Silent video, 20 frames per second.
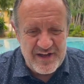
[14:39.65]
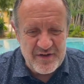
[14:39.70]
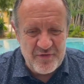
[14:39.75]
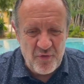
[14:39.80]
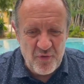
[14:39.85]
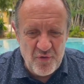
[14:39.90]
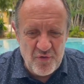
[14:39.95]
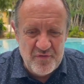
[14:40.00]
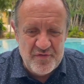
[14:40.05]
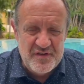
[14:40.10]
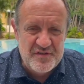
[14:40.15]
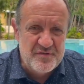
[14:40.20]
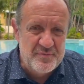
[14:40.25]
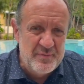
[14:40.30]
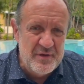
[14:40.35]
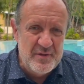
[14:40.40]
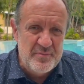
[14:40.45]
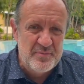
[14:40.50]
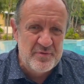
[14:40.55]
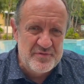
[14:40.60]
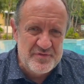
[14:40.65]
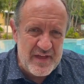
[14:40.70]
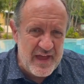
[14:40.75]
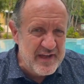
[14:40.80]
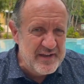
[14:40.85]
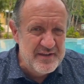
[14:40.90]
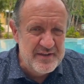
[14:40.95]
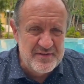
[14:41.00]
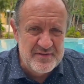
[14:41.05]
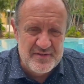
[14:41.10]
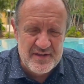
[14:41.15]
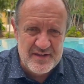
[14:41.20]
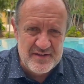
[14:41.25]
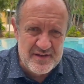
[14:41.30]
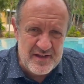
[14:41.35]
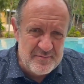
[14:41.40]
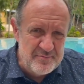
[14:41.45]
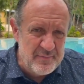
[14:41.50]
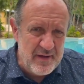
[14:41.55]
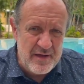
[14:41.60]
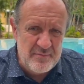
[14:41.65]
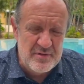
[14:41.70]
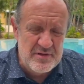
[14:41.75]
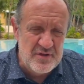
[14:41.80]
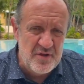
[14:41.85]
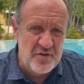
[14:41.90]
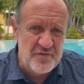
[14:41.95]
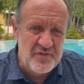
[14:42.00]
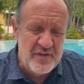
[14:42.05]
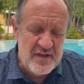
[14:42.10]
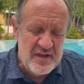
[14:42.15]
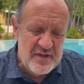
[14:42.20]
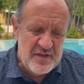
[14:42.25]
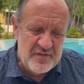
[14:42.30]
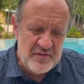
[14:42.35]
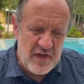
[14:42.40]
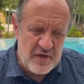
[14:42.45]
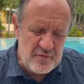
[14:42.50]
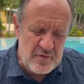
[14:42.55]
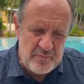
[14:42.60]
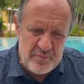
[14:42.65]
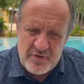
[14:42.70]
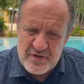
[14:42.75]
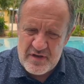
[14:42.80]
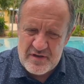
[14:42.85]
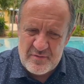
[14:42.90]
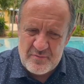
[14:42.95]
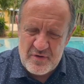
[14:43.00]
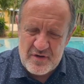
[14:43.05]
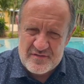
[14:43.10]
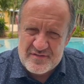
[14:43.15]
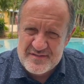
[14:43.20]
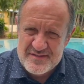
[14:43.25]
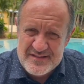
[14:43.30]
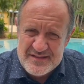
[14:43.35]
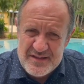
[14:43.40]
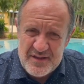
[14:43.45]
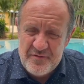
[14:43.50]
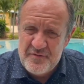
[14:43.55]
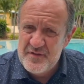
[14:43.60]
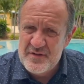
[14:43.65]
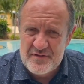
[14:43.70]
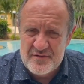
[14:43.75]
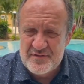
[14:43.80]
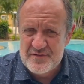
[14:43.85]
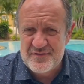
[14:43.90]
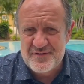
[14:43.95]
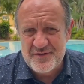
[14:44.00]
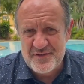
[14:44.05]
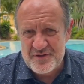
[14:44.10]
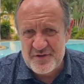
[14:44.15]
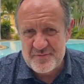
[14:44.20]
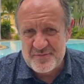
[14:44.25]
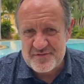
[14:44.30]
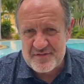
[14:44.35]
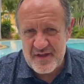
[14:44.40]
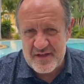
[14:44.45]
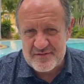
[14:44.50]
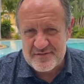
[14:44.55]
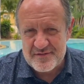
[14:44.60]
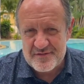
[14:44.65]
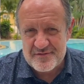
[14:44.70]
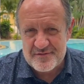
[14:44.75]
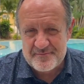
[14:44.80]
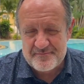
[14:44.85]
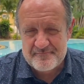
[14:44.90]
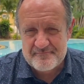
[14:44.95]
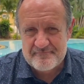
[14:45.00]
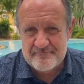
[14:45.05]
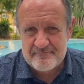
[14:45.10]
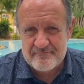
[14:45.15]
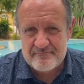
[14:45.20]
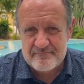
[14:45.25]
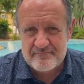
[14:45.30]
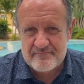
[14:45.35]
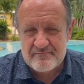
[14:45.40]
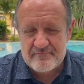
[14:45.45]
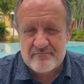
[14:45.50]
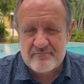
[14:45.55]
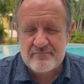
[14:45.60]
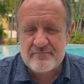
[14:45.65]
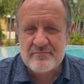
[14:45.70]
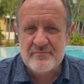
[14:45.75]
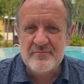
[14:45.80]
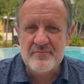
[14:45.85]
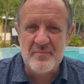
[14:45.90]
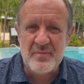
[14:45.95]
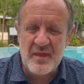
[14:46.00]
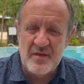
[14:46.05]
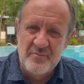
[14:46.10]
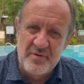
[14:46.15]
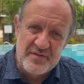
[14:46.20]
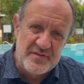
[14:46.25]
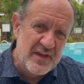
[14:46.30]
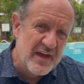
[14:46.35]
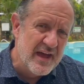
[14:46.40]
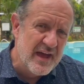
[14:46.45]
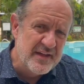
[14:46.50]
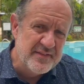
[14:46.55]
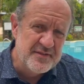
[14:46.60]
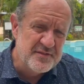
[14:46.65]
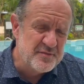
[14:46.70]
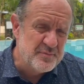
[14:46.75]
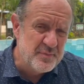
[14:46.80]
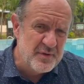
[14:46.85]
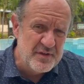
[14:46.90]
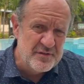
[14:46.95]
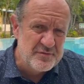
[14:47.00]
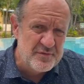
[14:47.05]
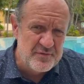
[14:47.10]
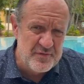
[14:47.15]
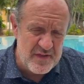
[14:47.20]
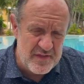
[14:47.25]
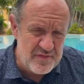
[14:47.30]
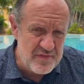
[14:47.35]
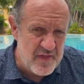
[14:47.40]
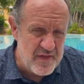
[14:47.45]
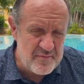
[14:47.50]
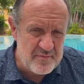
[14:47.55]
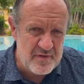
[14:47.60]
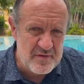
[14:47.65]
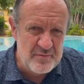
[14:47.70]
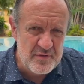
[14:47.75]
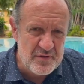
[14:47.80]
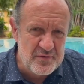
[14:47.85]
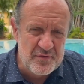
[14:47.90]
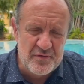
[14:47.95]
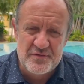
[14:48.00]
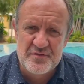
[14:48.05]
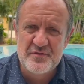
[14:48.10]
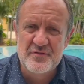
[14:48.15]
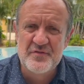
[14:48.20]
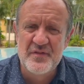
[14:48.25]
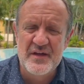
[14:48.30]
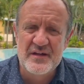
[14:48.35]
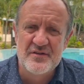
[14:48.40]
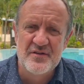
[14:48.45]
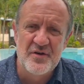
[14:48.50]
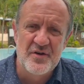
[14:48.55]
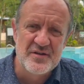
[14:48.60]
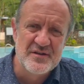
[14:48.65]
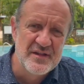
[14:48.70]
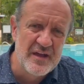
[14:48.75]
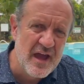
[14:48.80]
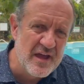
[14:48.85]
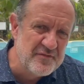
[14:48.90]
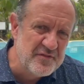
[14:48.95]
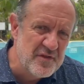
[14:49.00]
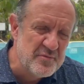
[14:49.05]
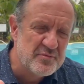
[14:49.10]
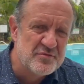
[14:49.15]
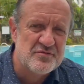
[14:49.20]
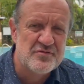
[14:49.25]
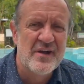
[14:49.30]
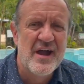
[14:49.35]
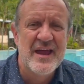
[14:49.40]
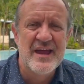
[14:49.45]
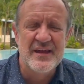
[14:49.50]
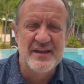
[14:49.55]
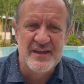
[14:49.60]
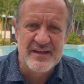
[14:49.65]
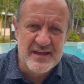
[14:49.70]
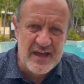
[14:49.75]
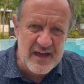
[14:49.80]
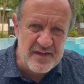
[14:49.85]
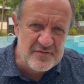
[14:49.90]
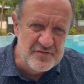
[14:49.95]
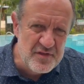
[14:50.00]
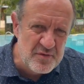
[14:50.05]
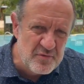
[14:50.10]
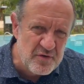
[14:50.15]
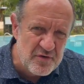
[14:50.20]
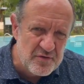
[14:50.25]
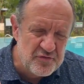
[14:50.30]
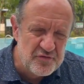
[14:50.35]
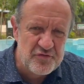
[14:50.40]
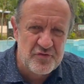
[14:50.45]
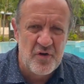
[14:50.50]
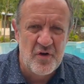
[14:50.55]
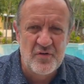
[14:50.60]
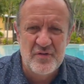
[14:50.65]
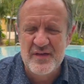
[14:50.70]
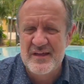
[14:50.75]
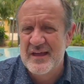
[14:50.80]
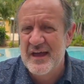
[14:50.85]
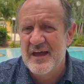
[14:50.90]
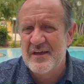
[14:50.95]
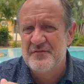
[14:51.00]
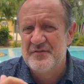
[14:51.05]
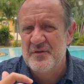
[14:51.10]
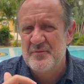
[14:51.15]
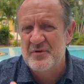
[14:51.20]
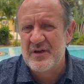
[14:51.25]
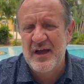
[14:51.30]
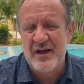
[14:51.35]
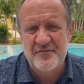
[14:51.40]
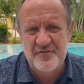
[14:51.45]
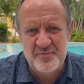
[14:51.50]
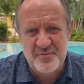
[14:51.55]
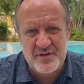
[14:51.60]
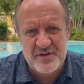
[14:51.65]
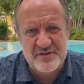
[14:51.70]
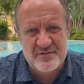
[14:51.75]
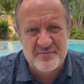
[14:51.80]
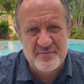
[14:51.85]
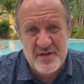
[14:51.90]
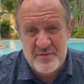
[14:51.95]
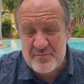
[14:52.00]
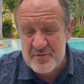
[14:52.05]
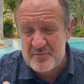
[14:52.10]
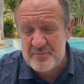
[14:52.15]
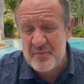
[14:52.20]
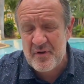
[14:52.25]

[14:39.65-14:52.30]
All these people, Daniel in Babylon, they were put in the most difficult circumstances. But they had this peace within them, and because of that, God gave them reign. He gave them control. He gave them government. Remember